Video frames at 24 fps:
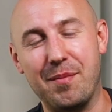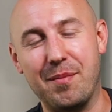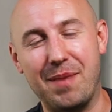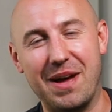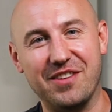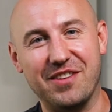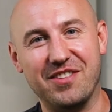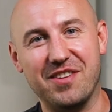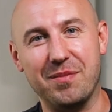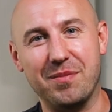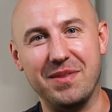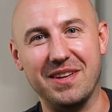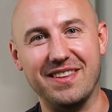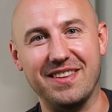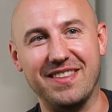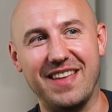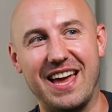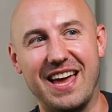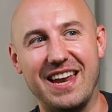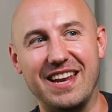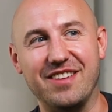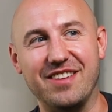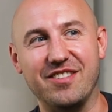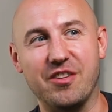about something
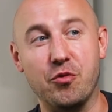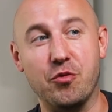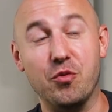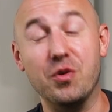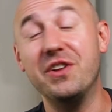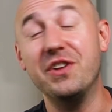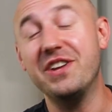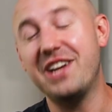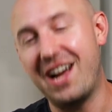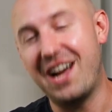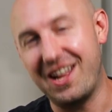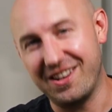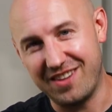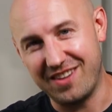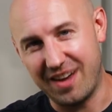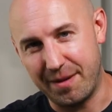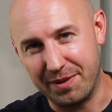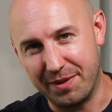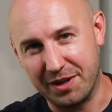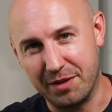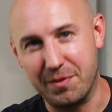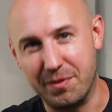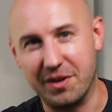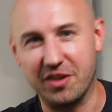that is a really hot topic